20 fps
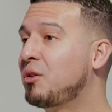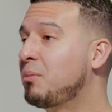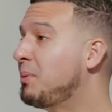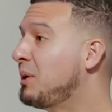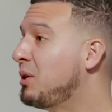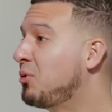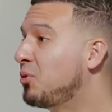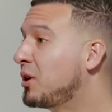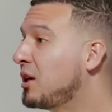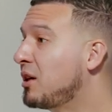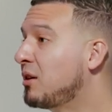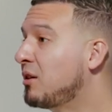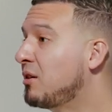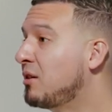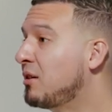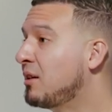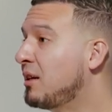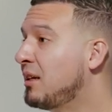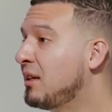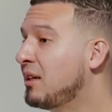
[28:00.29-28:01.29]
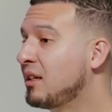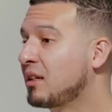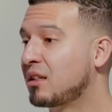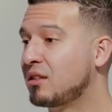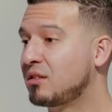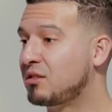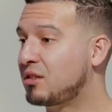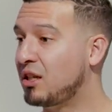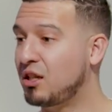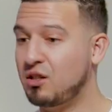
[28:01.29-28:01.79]
to be real,
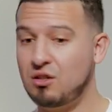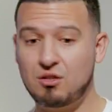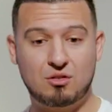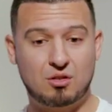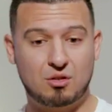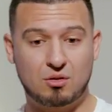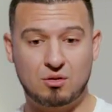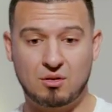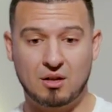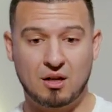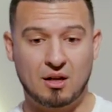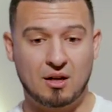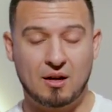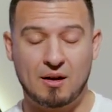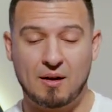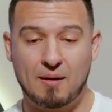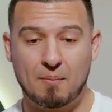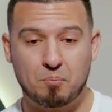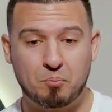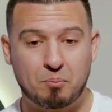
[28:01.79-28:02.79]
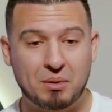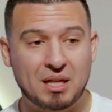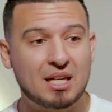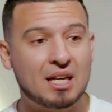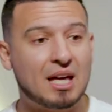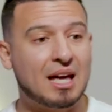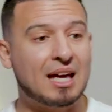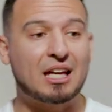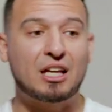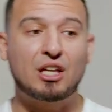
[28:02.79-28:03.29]
continue to
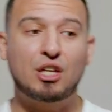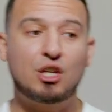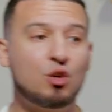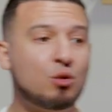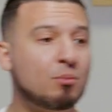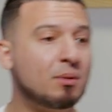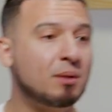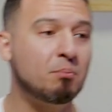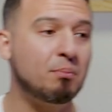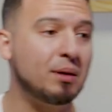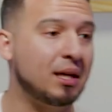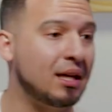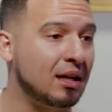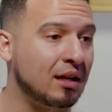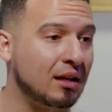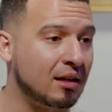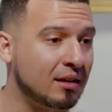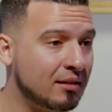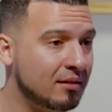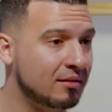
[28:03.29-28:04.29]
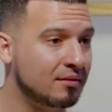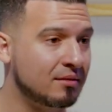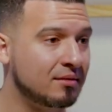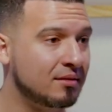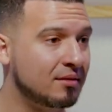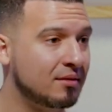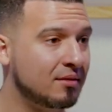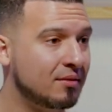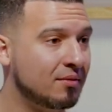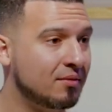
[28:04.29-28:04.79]
be a human being.
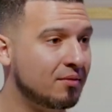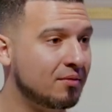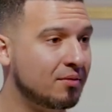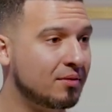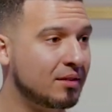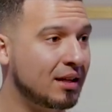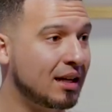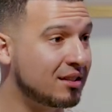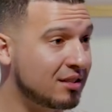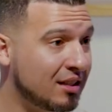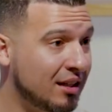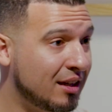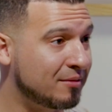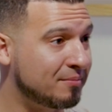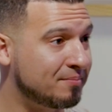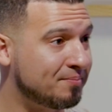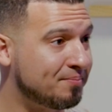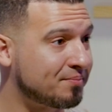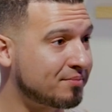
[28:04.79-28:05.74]
That's it.